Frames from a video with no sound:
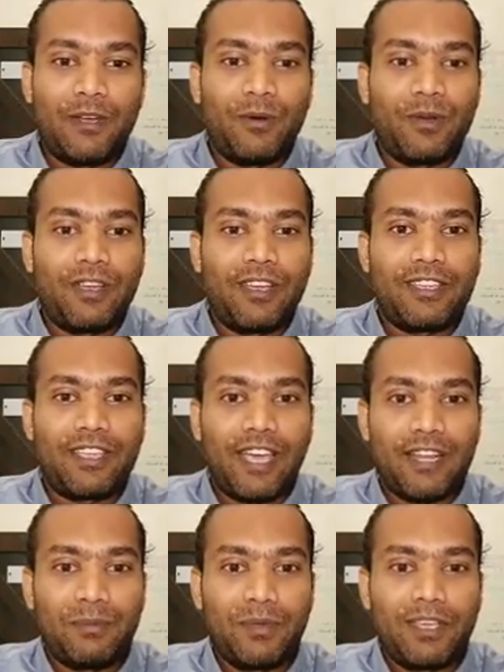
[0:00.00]

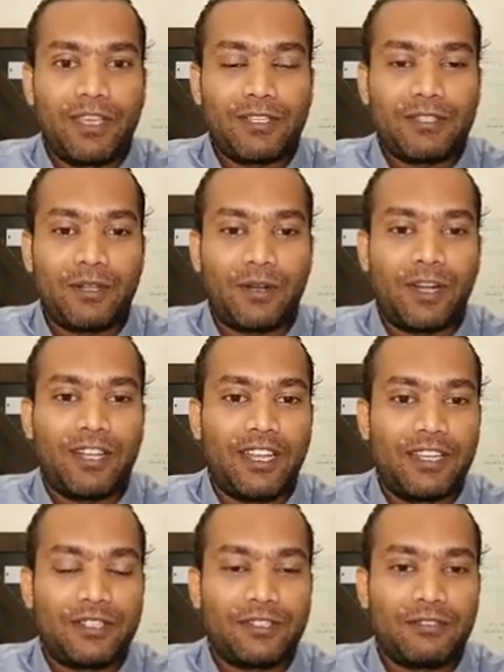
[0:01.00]
academics or at
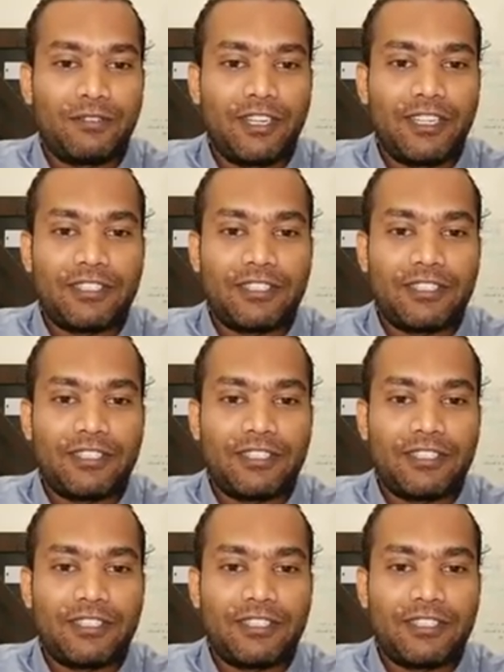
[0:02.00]
industry.